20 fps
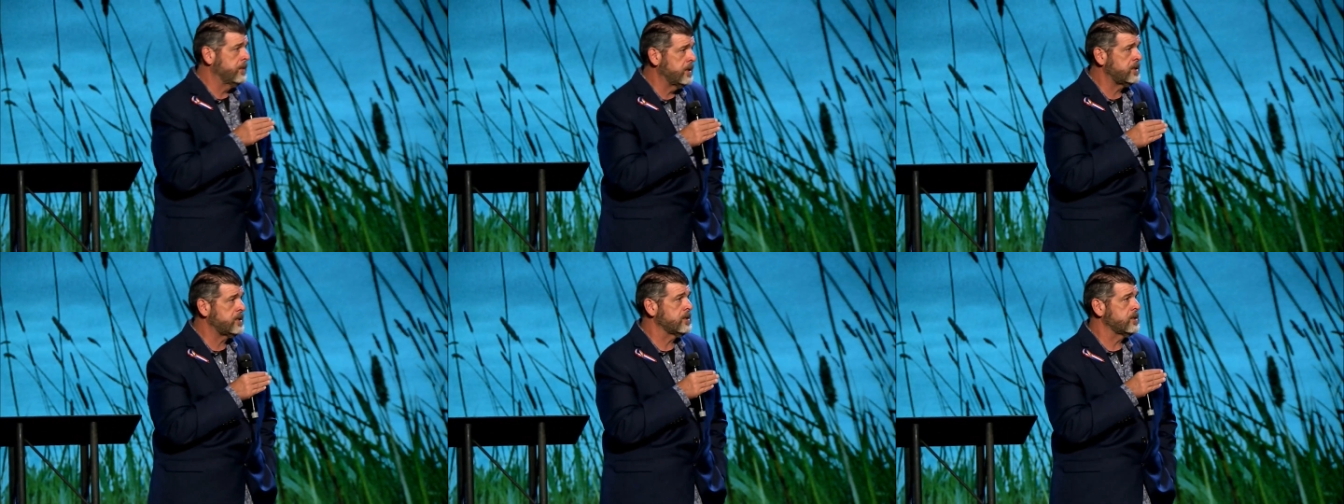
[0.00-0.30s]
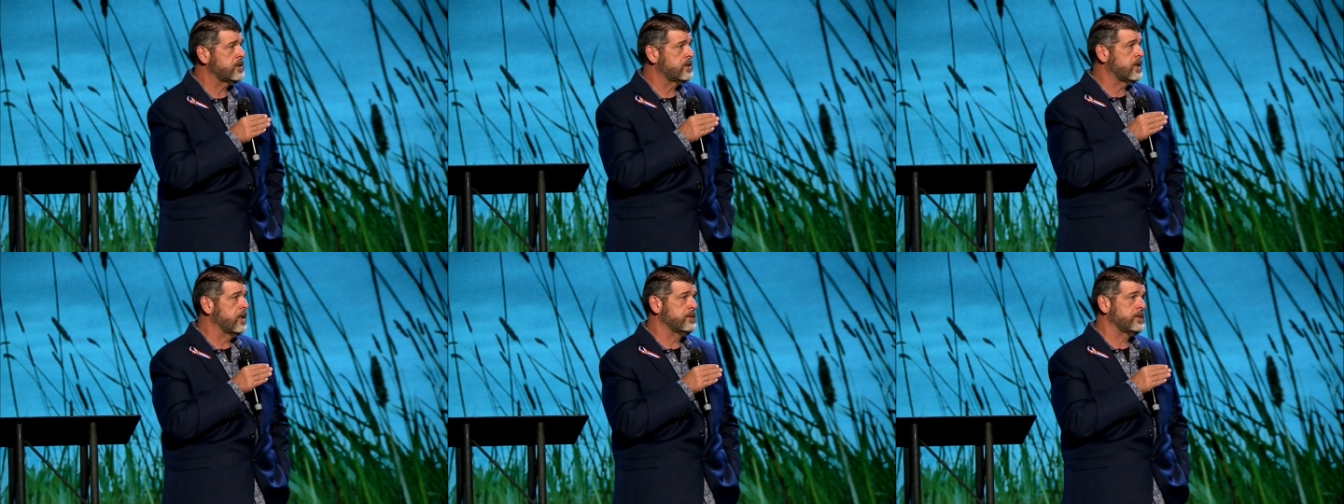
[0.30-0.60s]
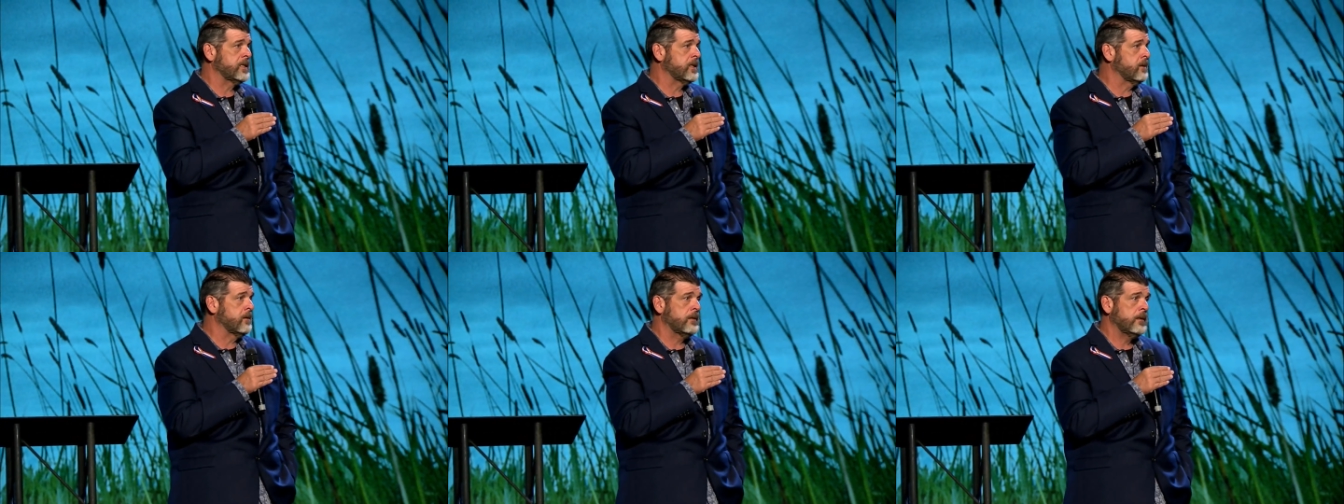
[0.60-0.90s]
missions trips
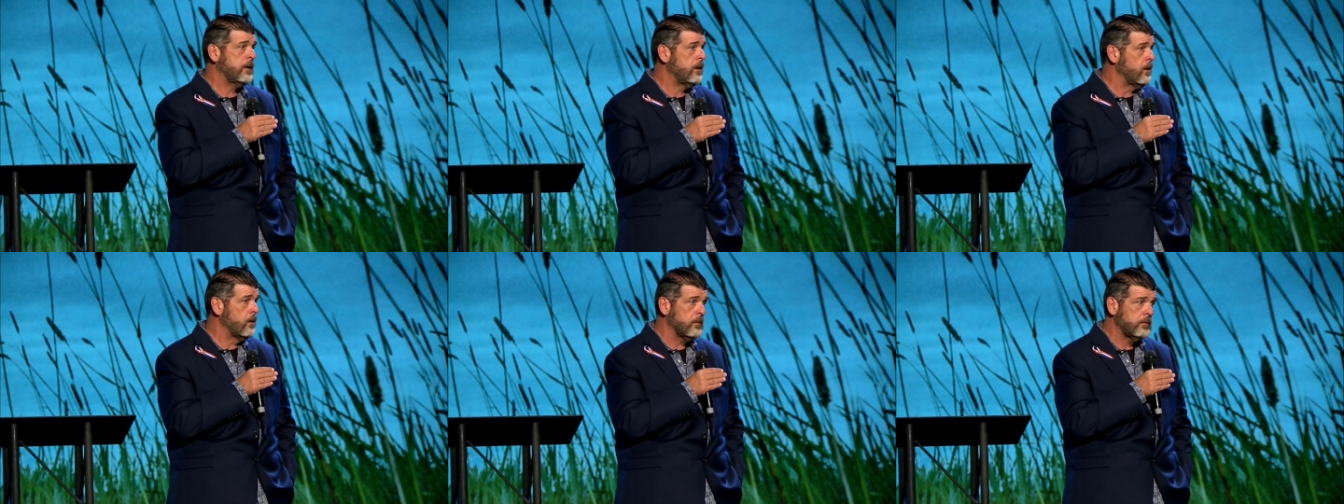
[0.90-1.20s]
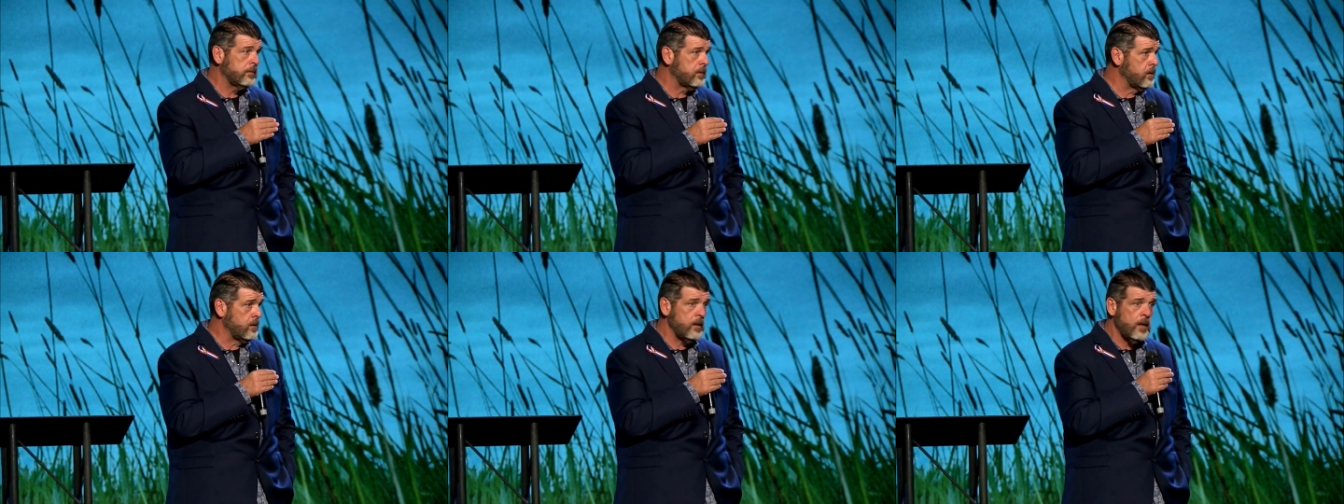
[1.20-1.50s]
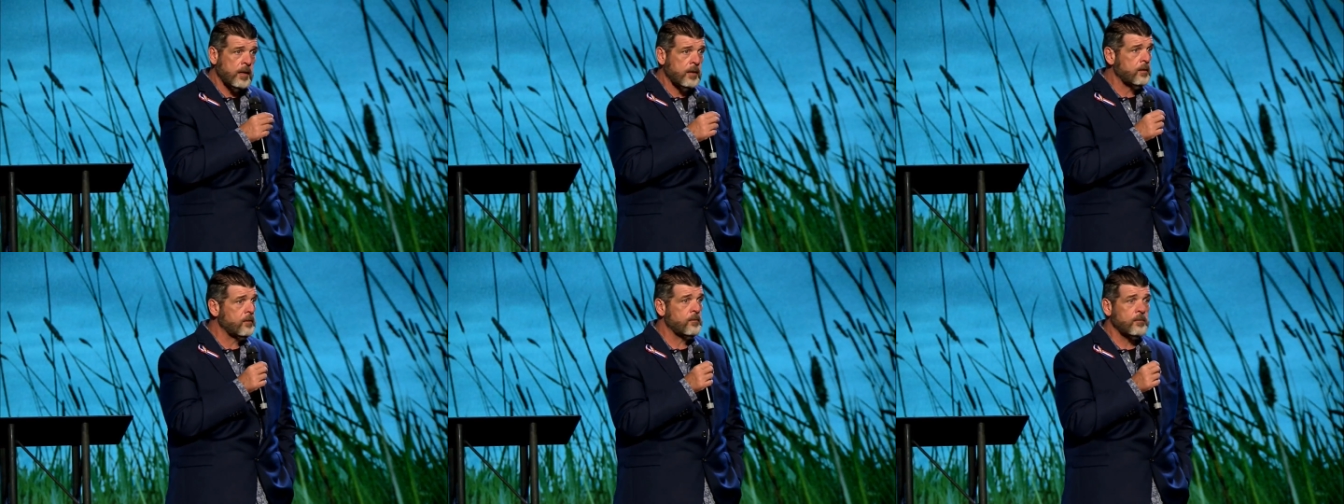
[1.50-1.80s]
and go, no, you're
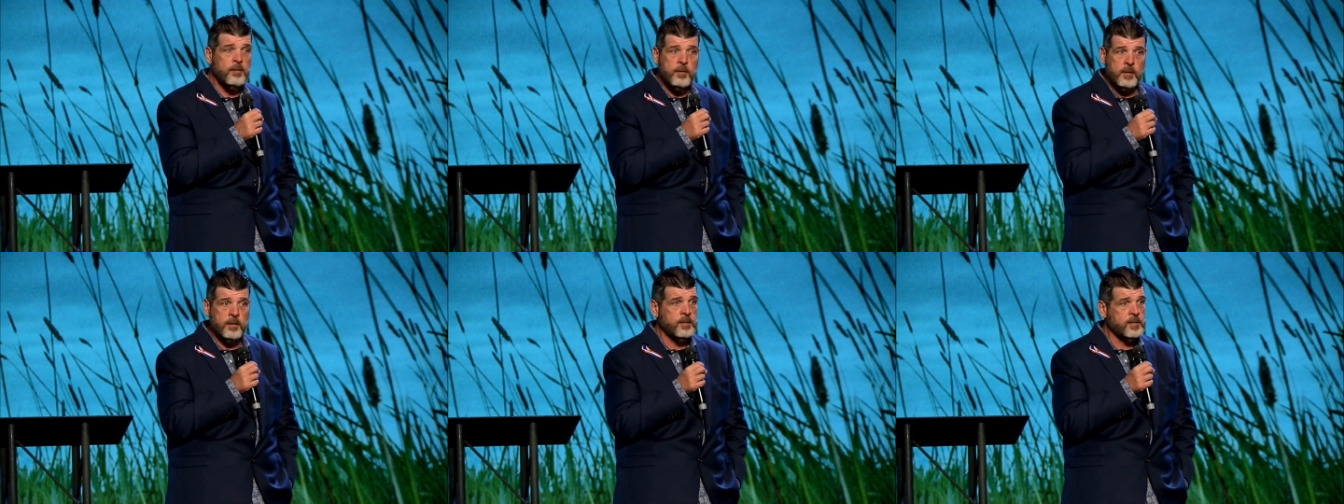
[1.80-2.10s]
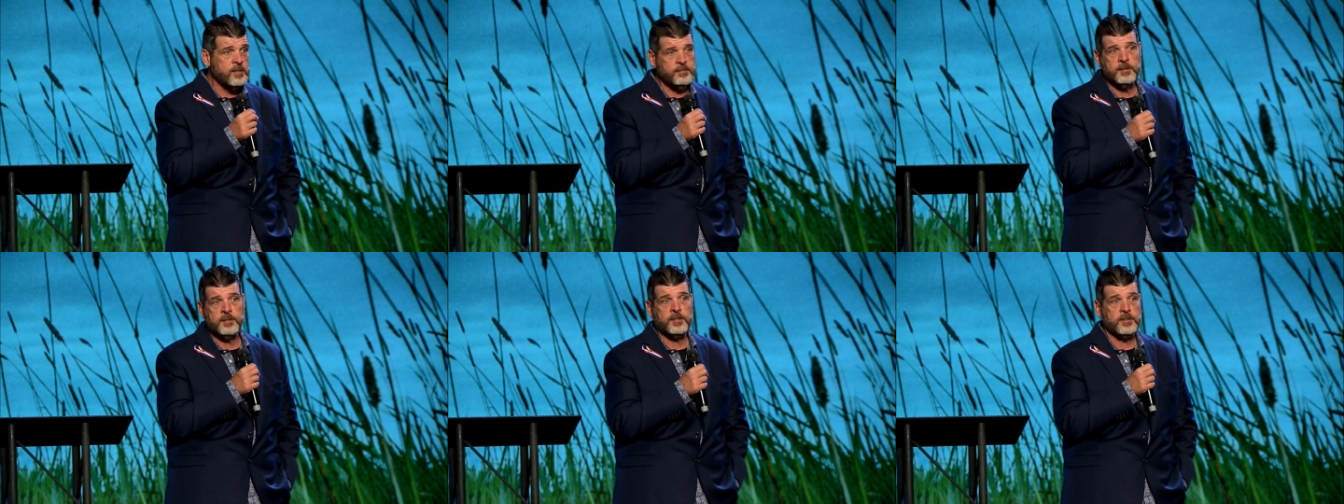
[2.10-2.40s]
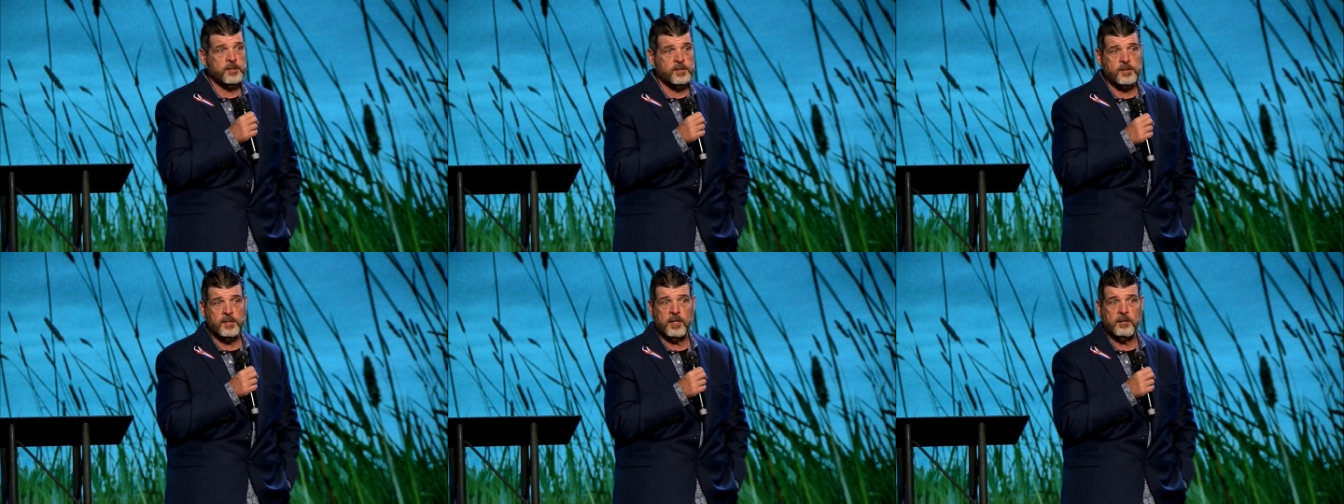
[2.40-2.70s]
not going to run this
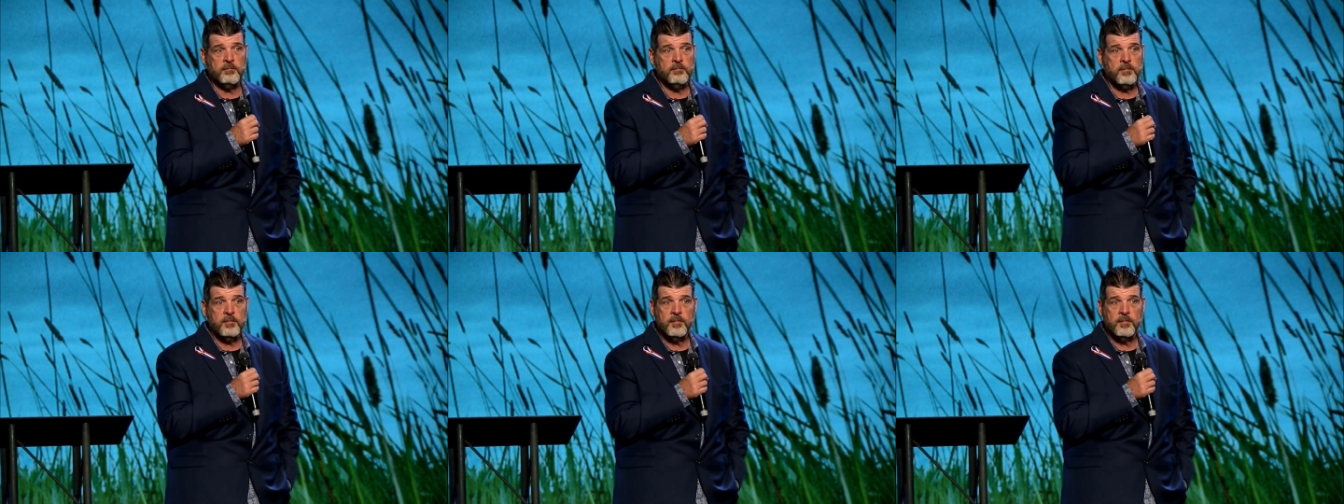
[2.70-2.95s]
missions trip.